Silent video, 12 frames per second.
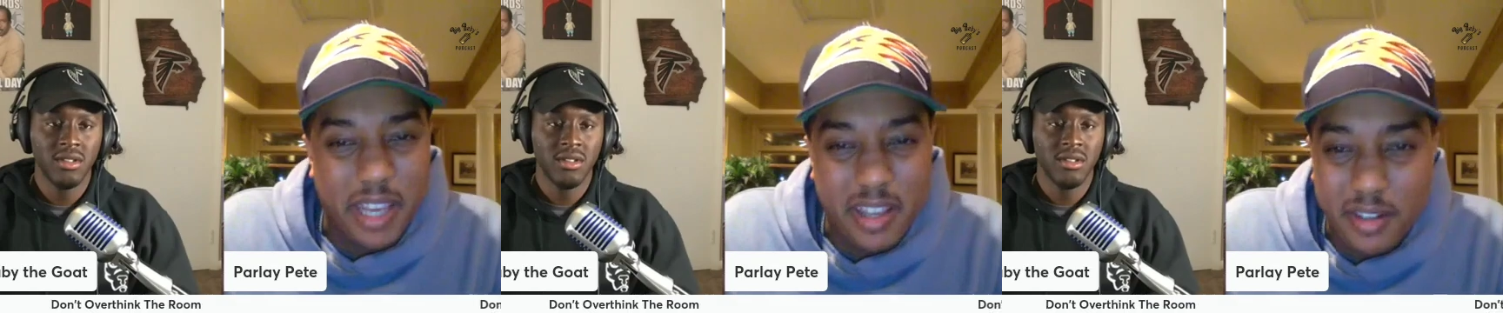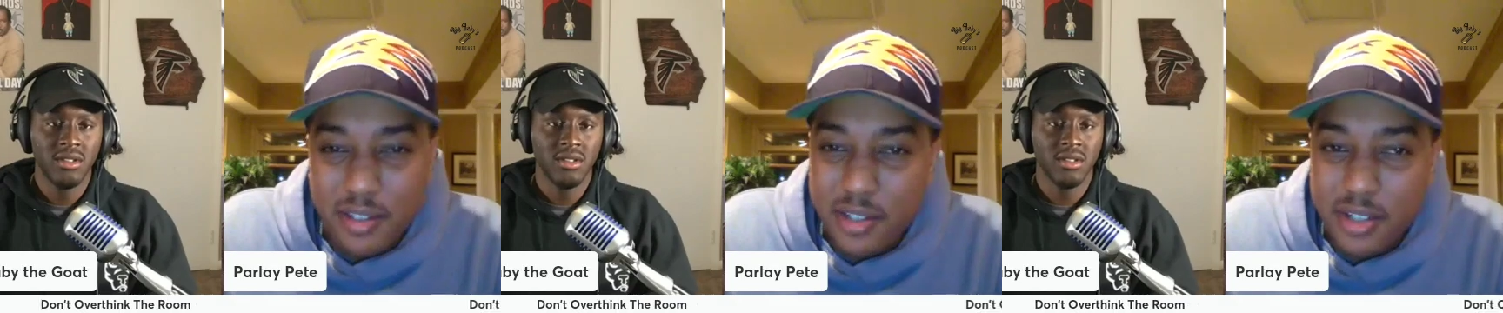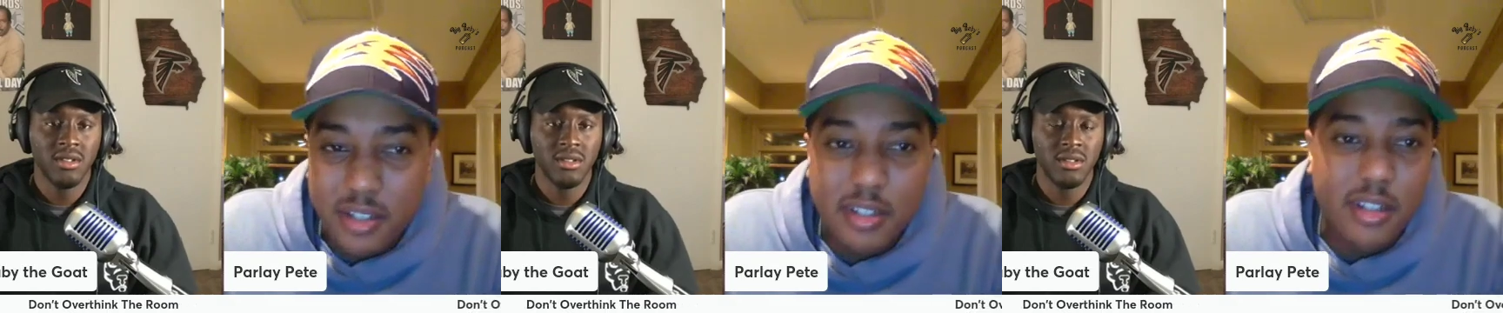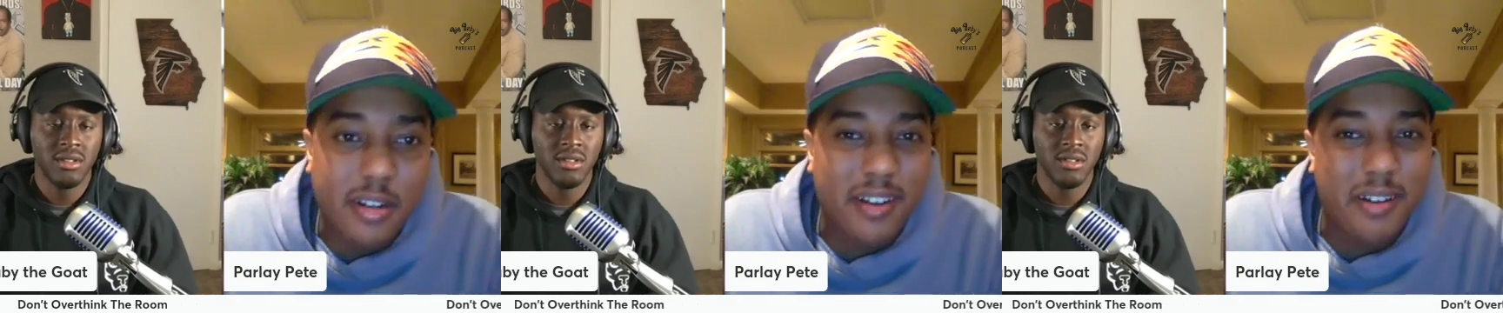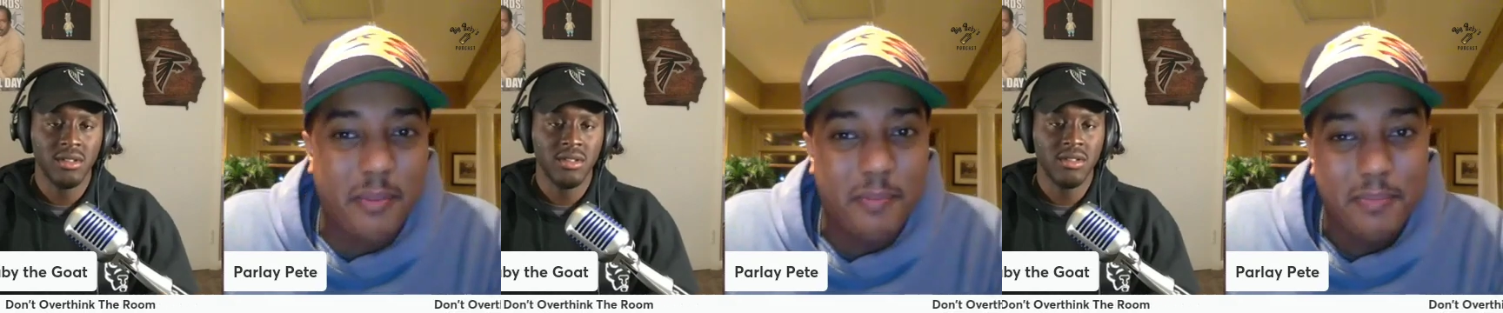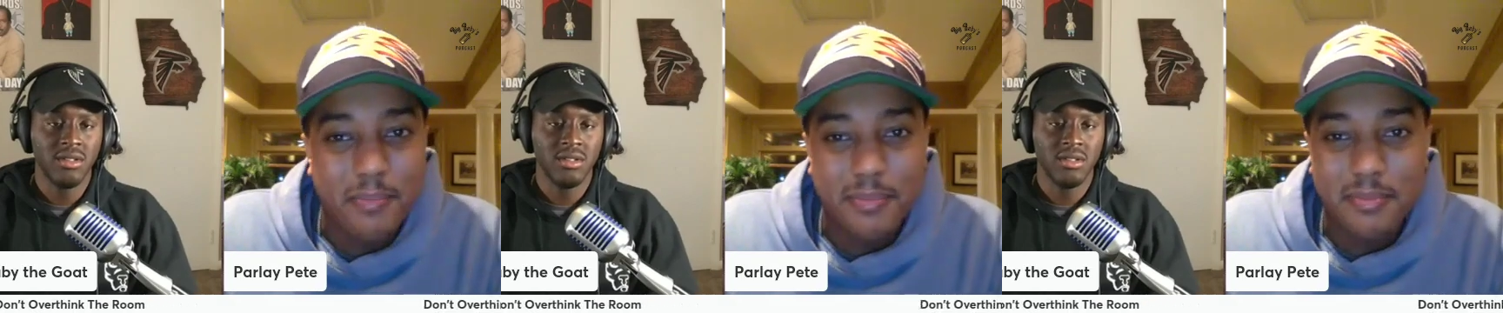Speaker 1: bitch, you know,
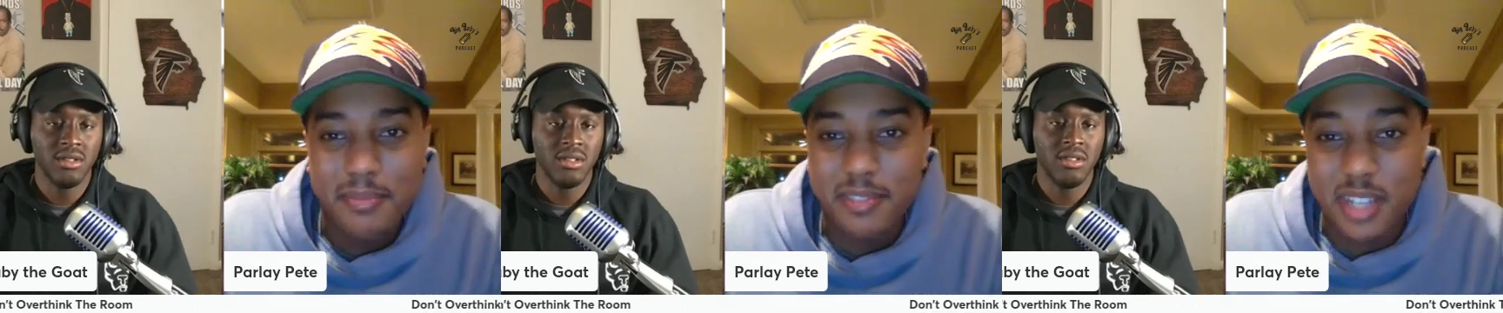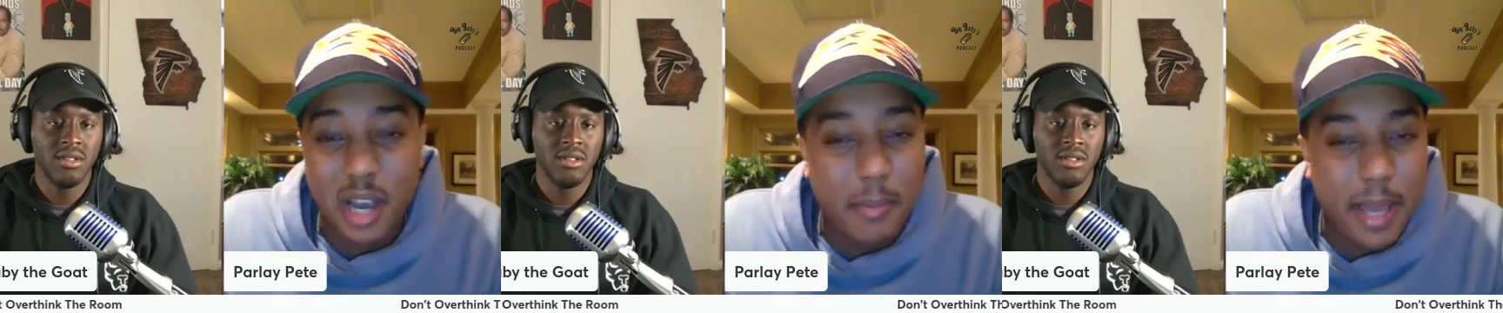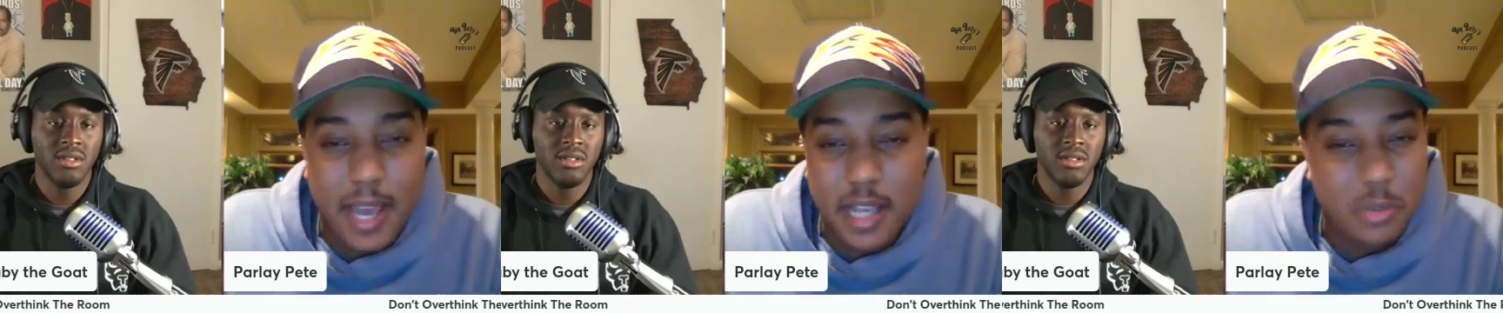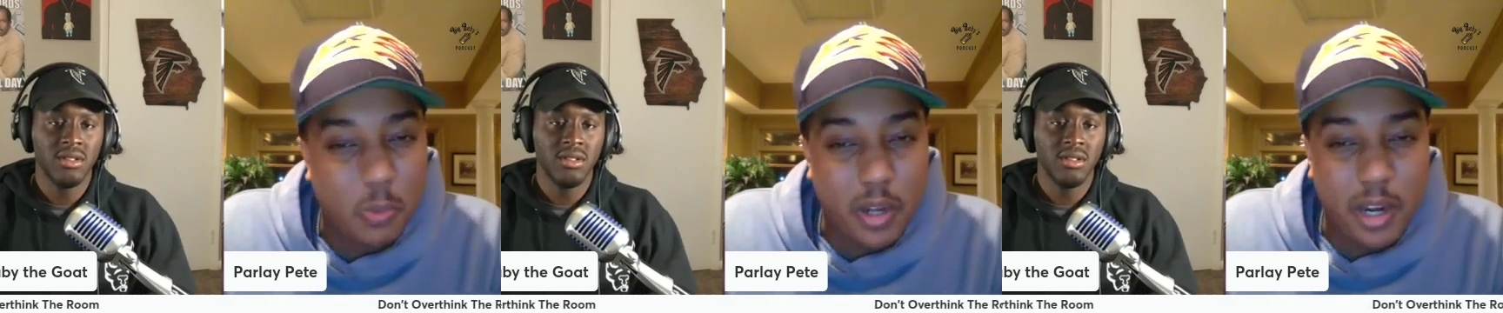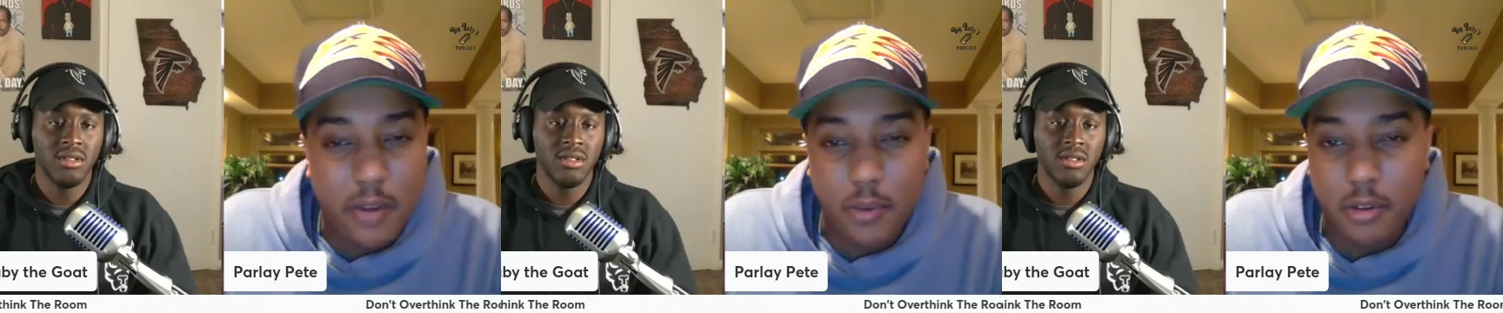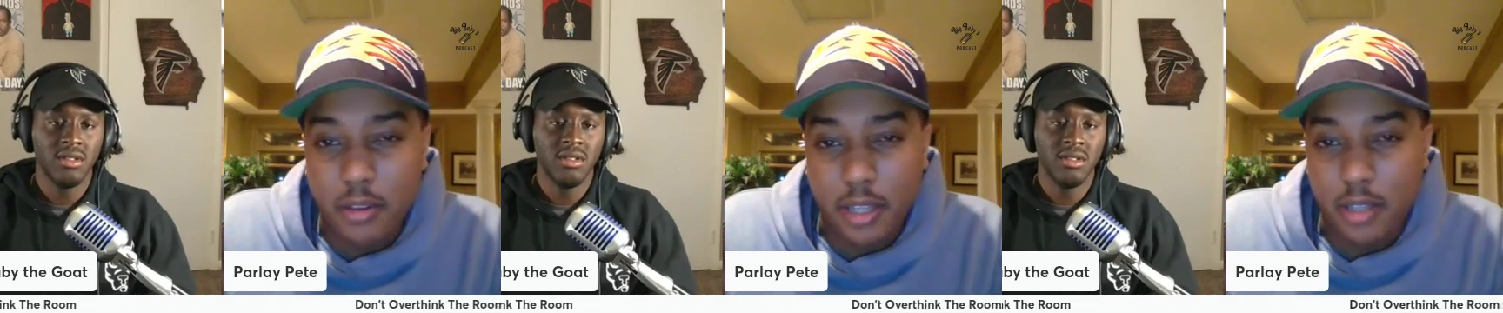dumbass,
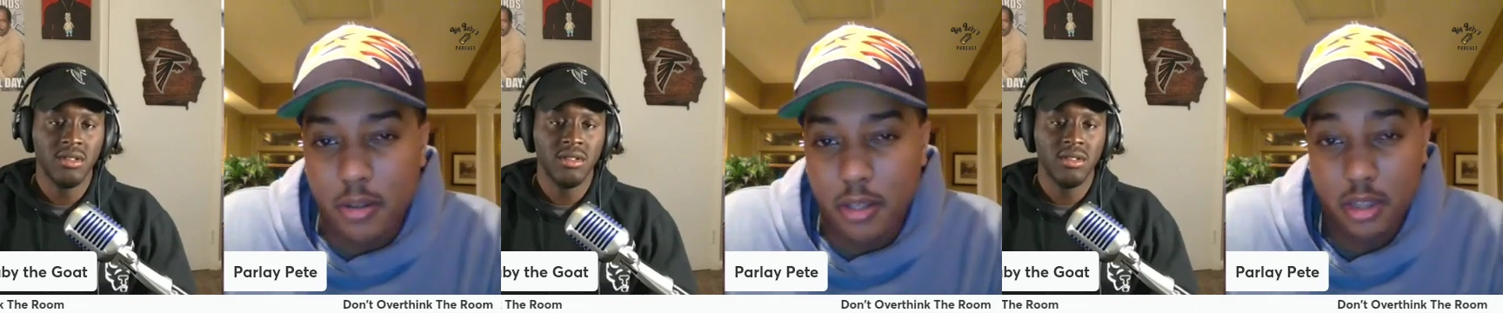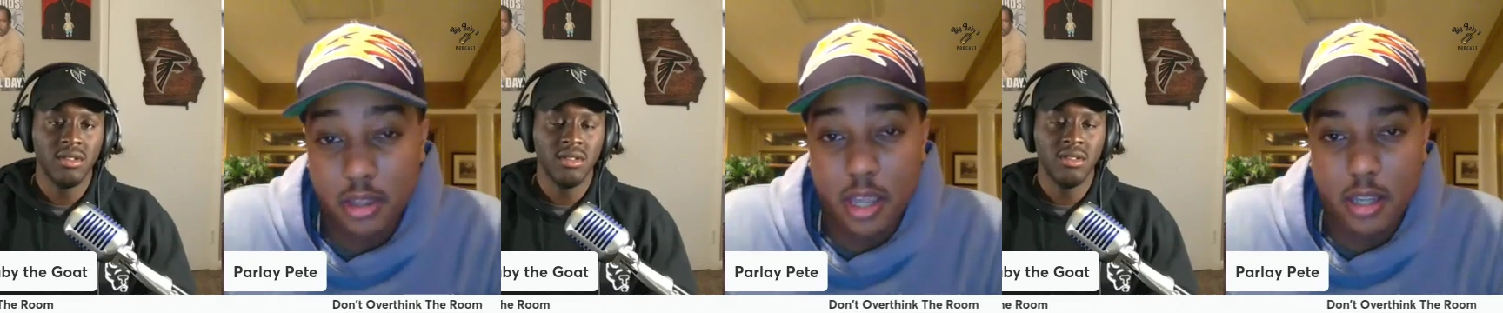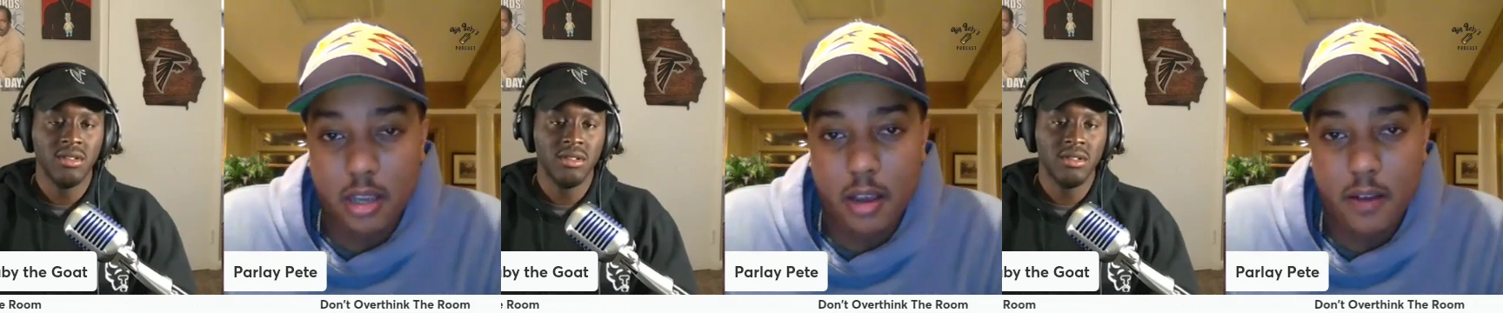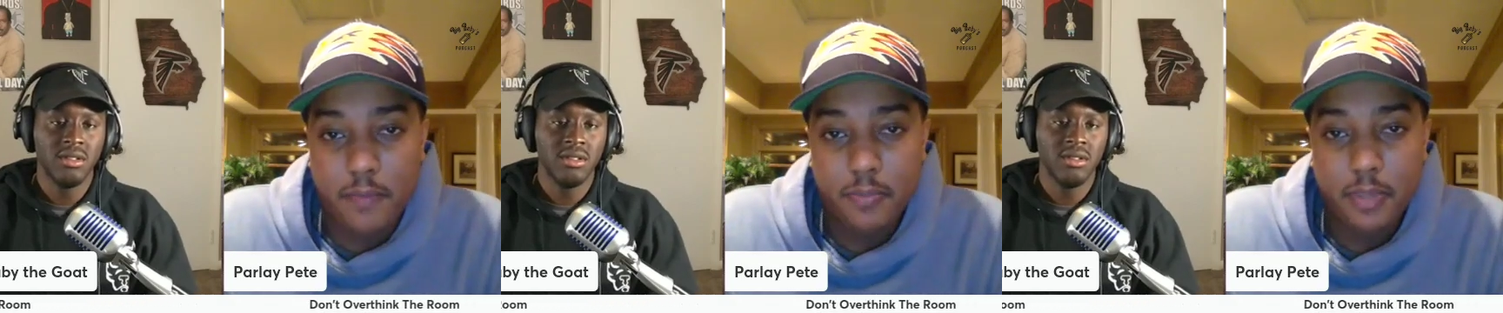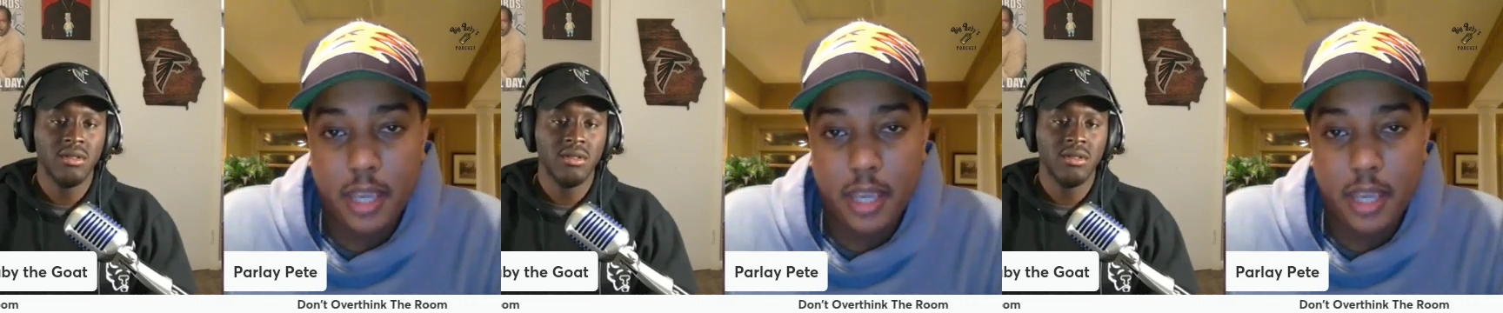whatever like you can think of.